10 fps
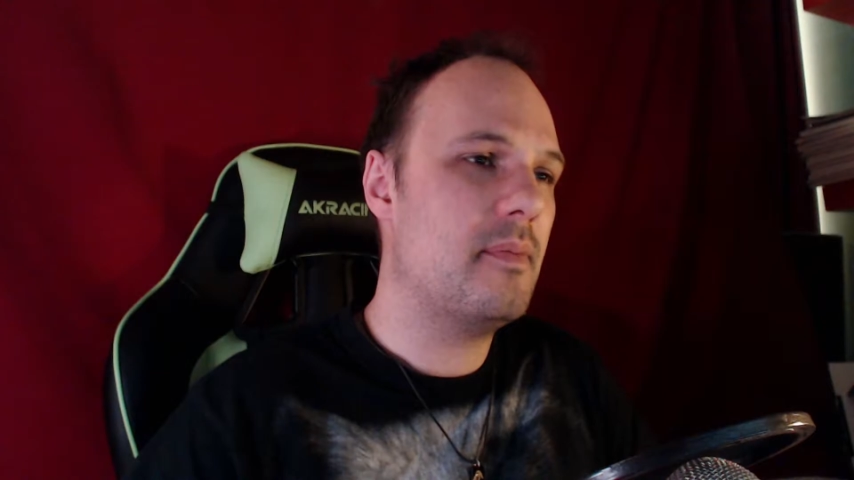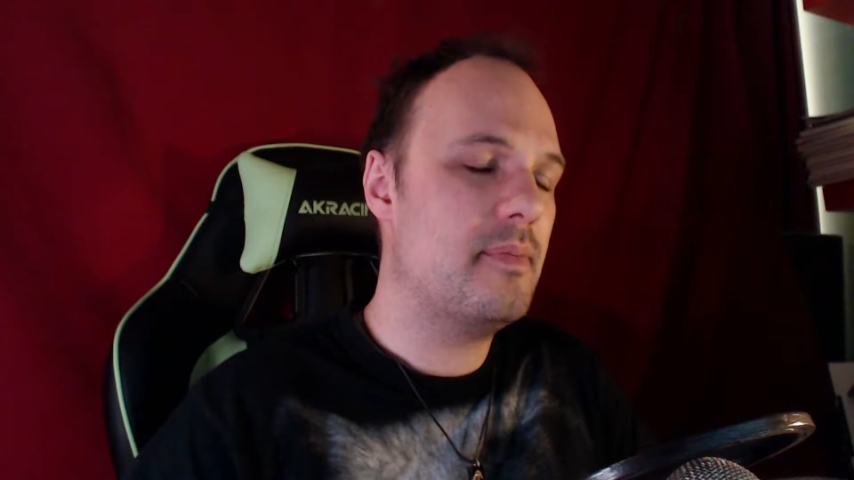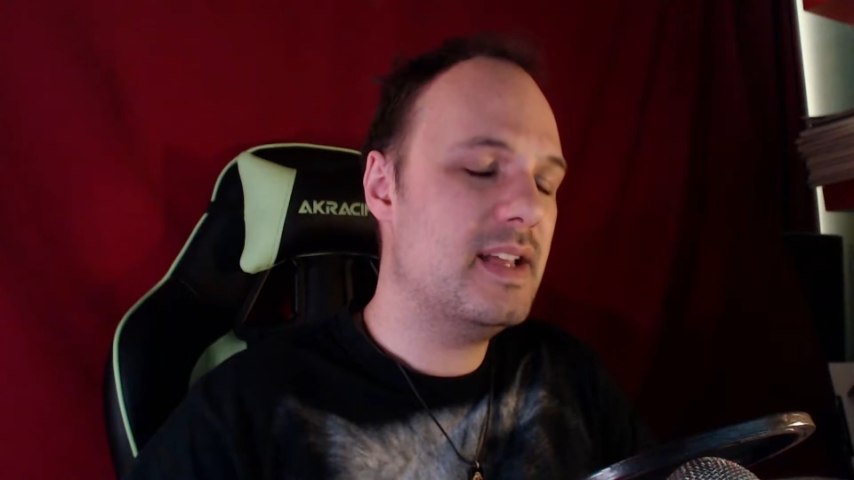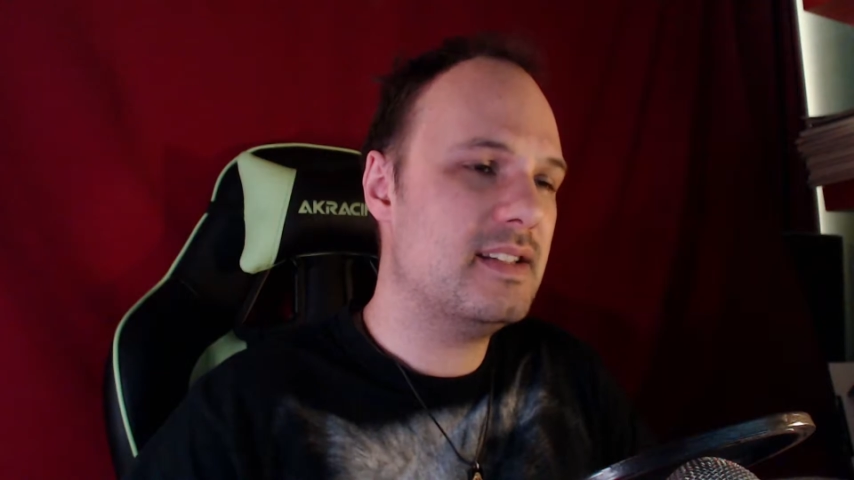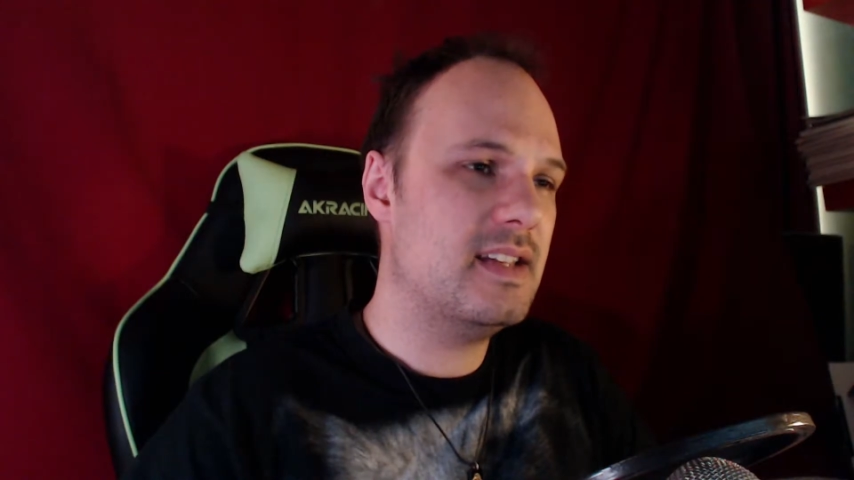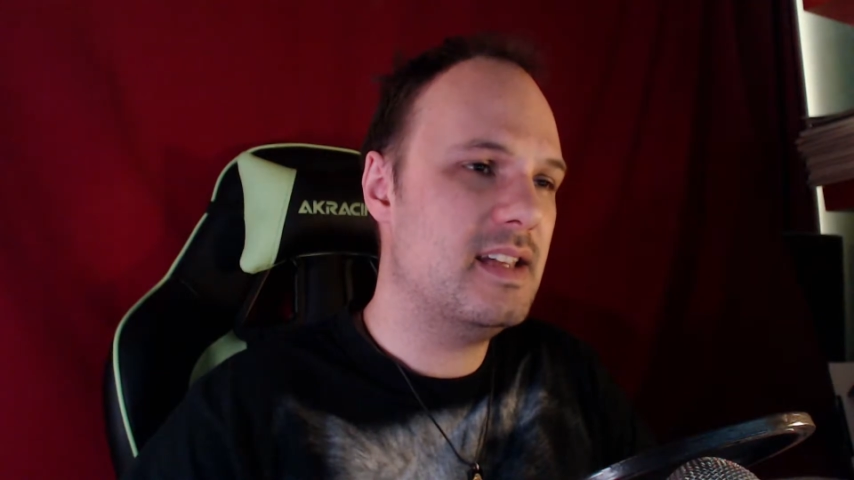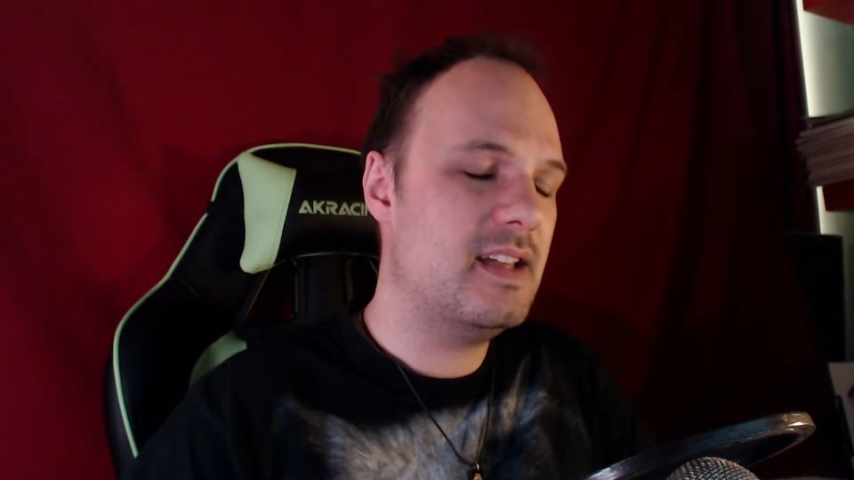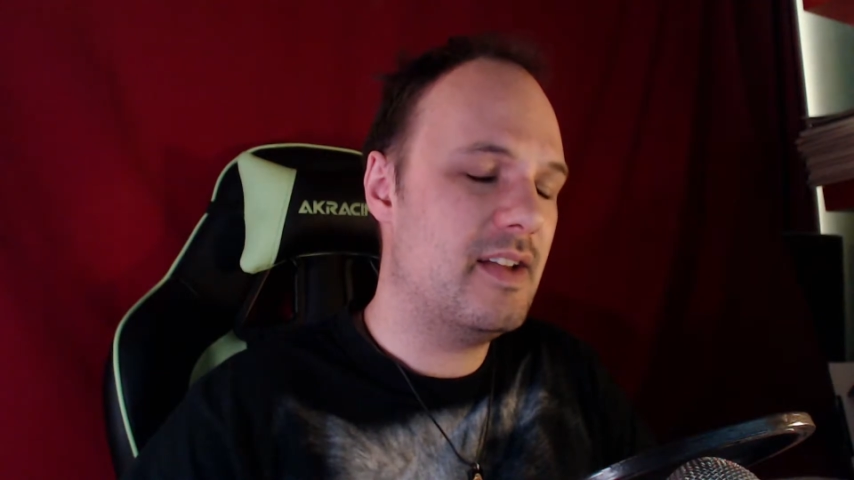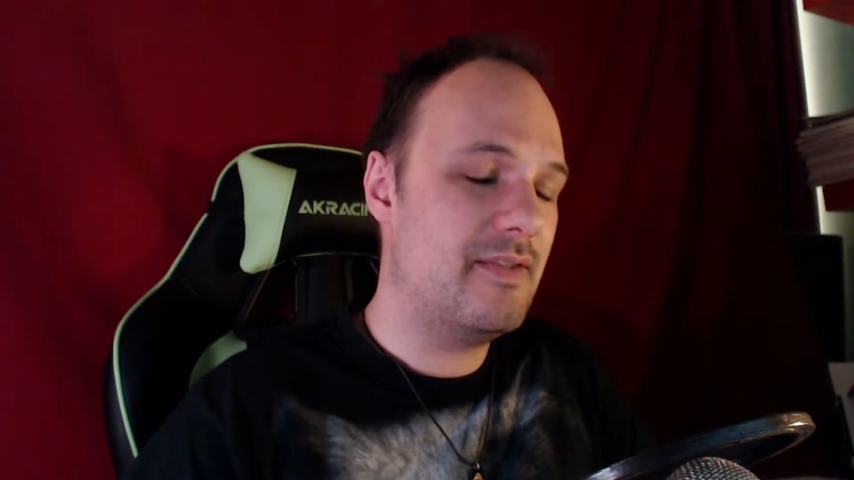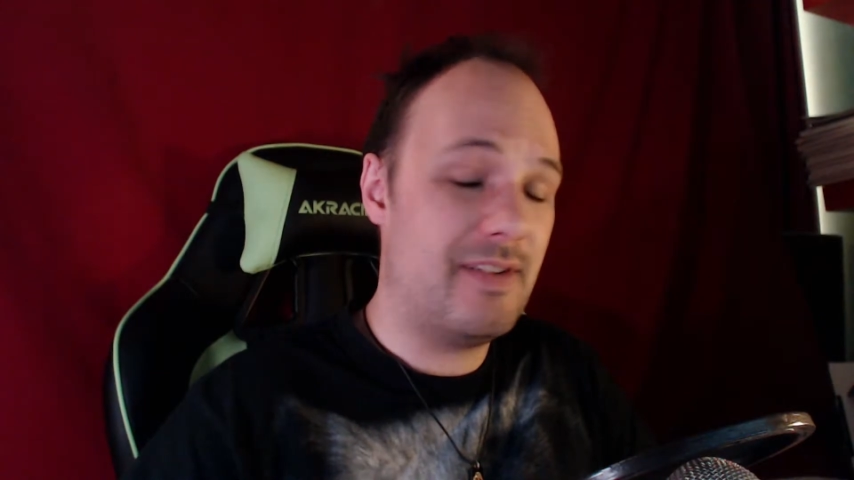
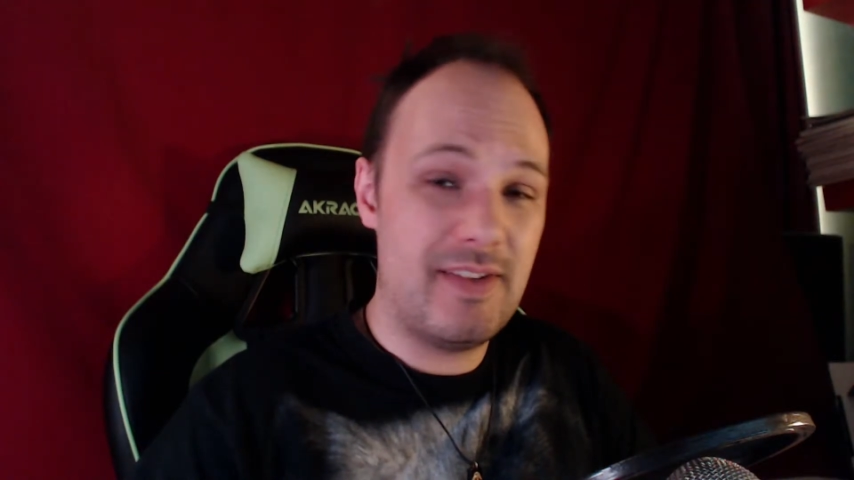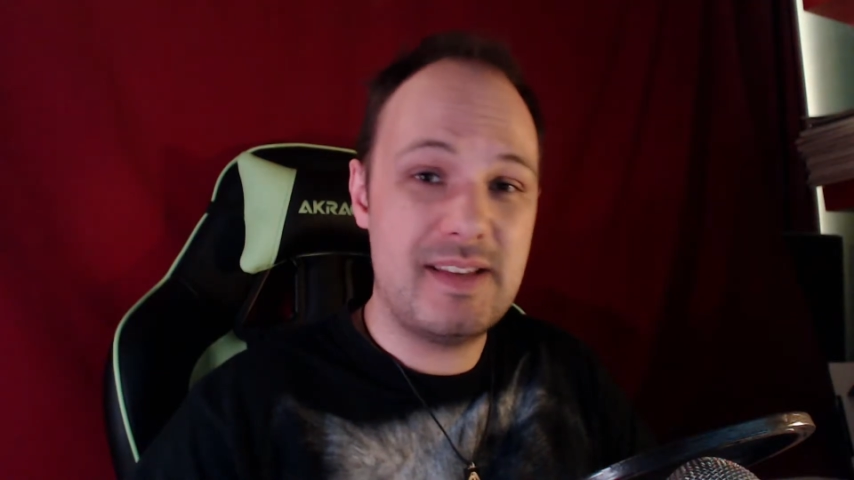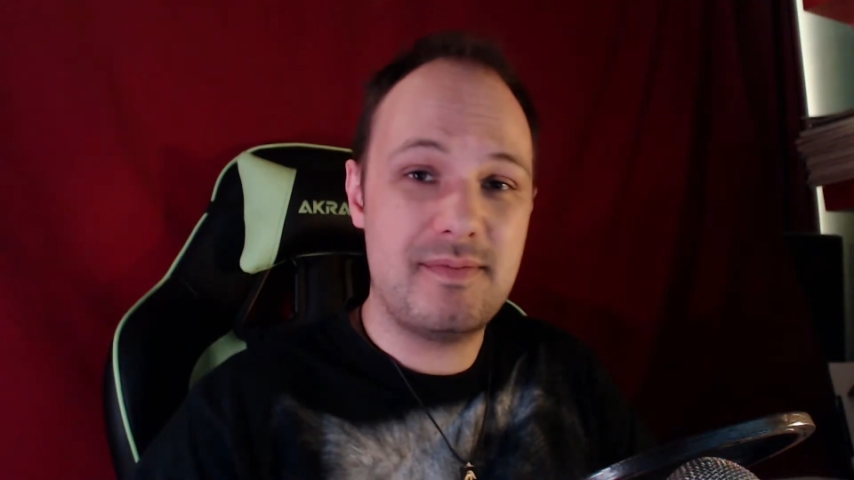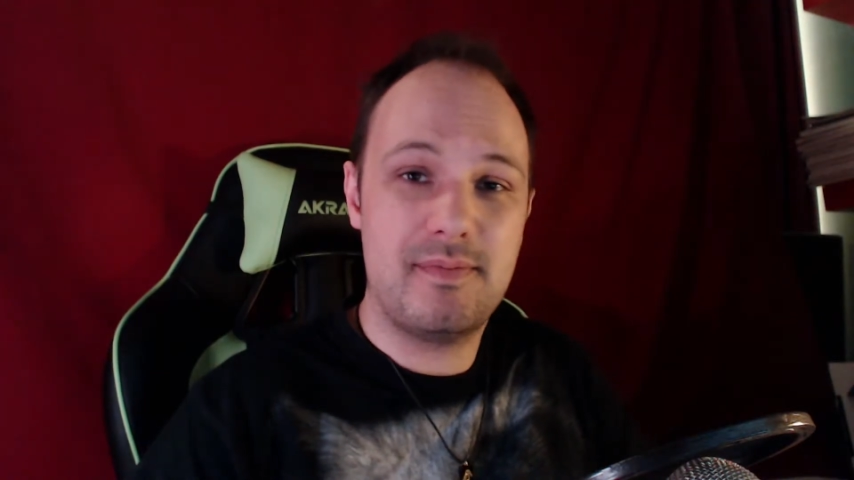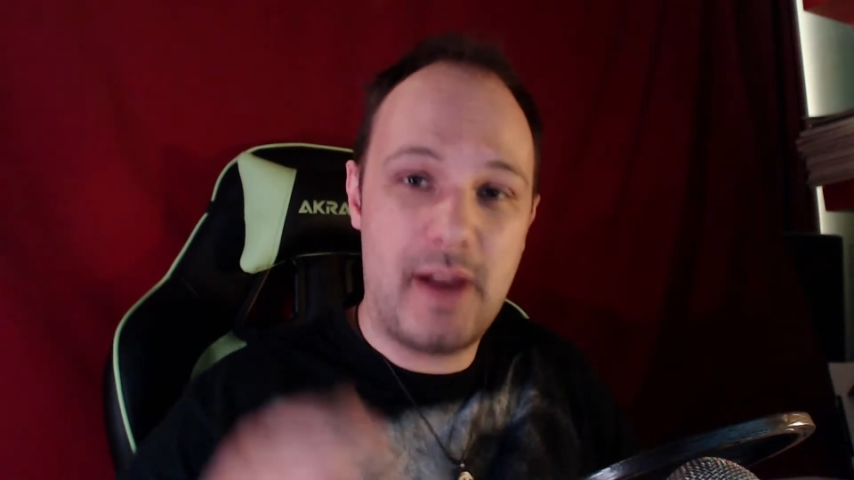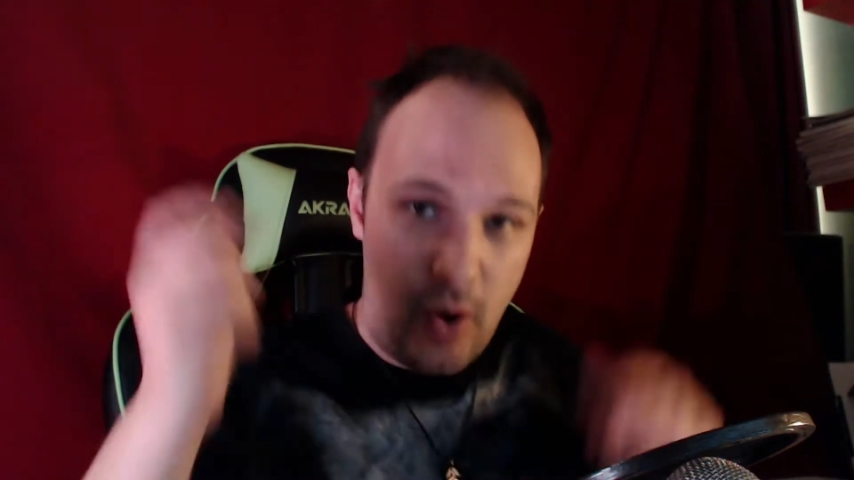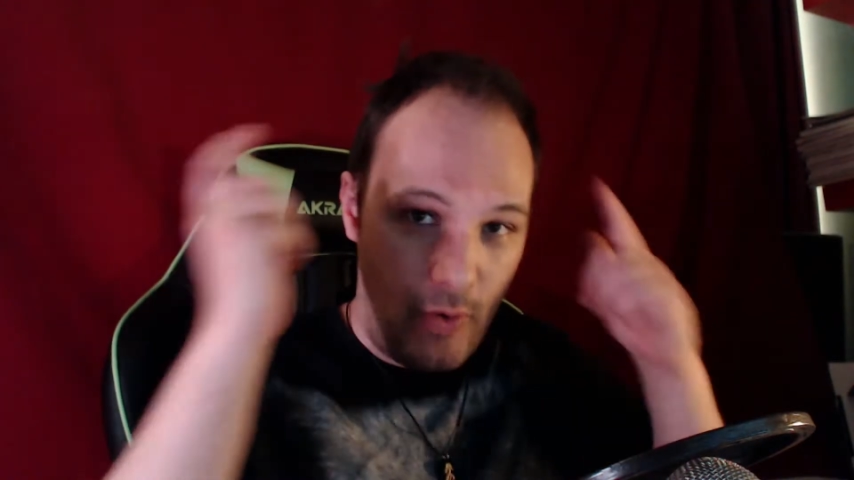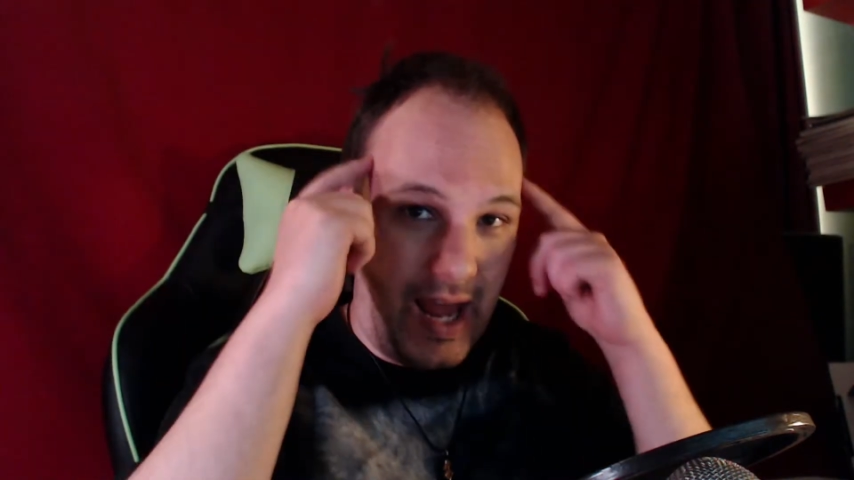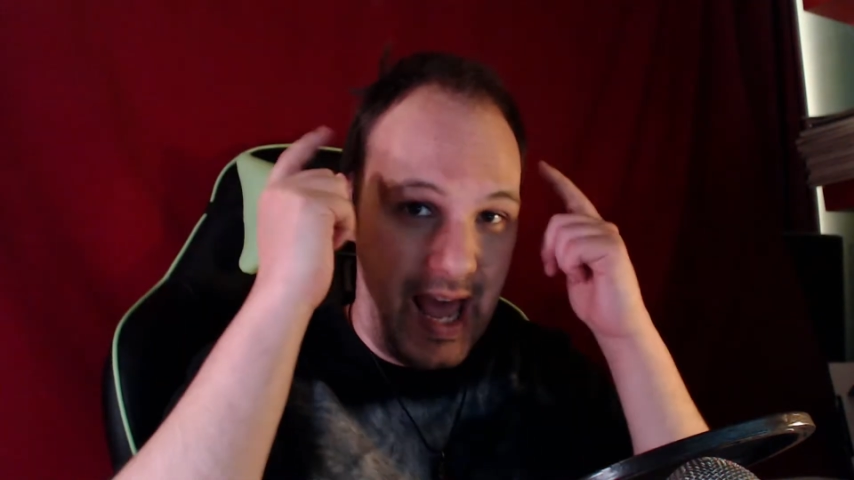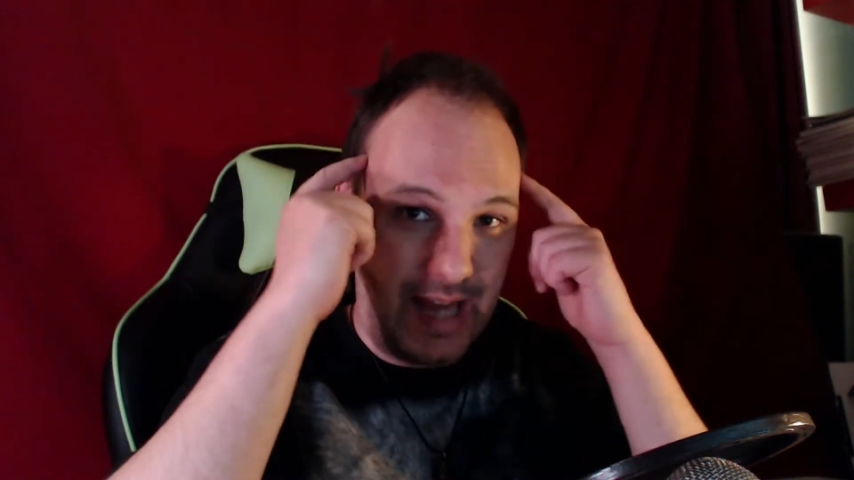busy within my
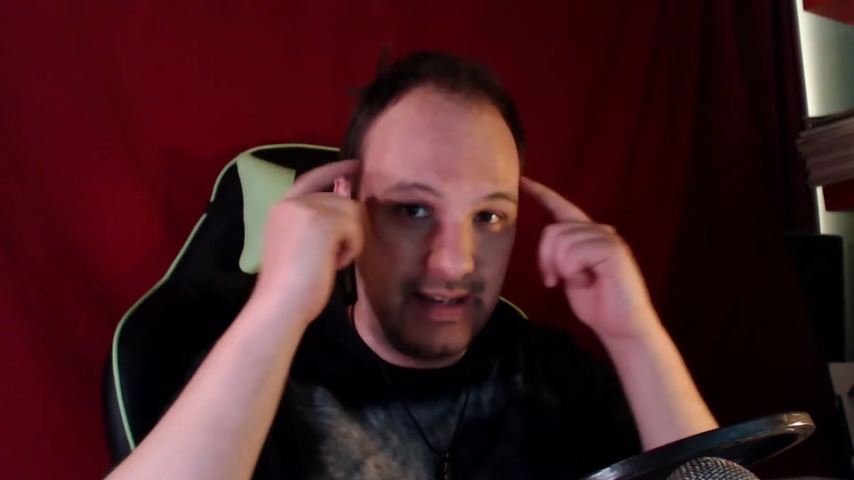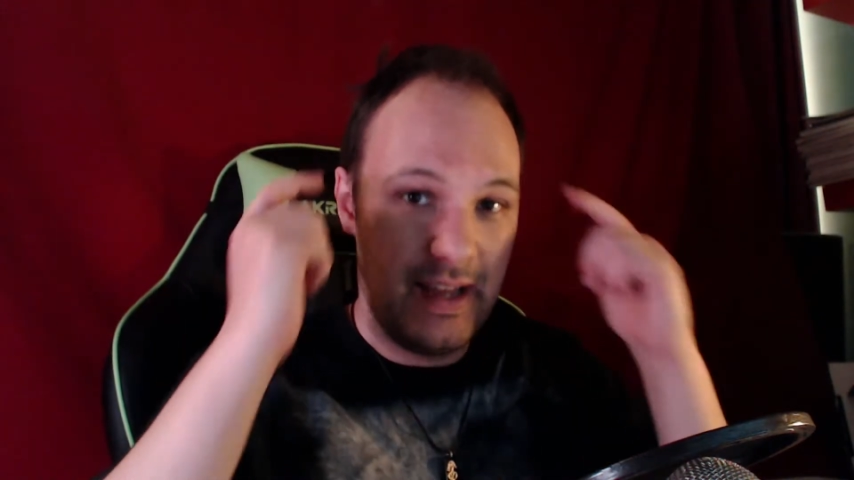own head.